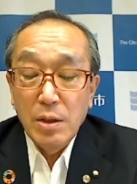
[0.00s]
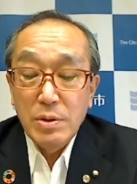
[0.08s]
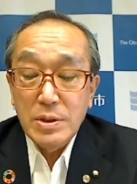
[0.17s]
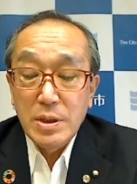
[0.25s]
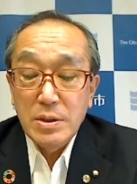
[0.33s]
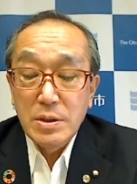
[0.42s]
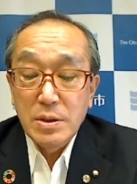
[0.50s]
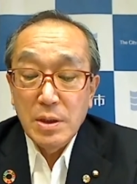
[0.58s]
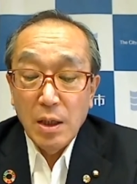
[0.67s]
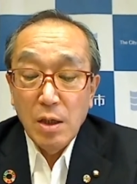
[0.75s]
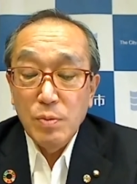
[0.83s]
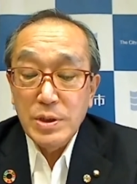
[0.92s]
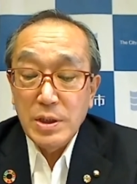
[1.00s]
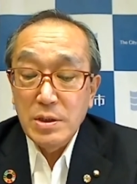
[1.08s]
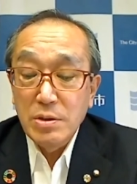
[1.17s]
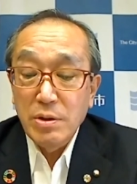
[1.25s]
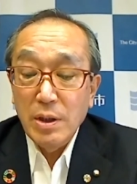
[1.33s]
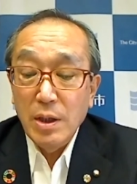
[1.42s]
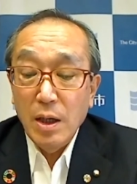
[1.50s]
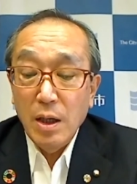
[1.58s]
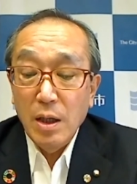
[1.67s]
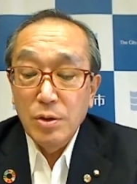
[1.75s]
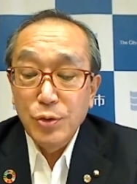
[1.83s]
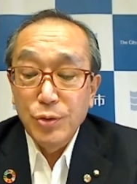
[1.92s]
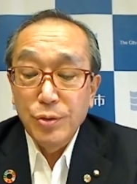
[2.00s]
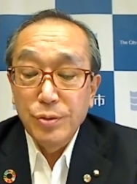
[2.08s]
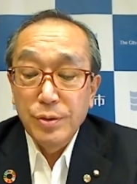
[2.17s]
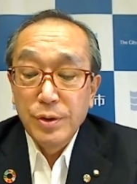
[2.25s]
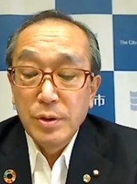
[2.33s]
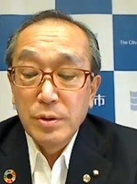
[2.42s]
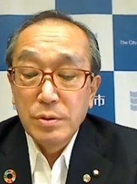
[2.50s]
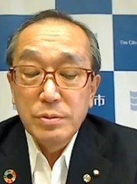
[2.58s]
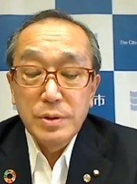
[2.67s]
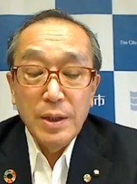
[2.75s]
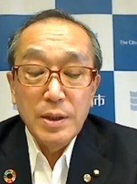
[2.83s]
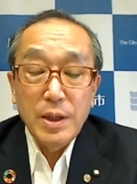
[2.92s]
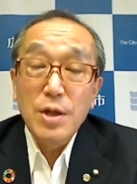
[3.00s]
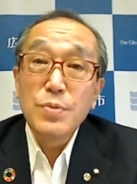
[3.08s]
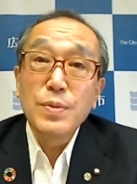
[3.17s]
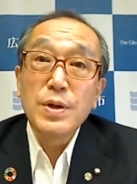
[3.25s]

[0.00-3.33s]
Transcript: There are words inscribed for us all, the entire humankind,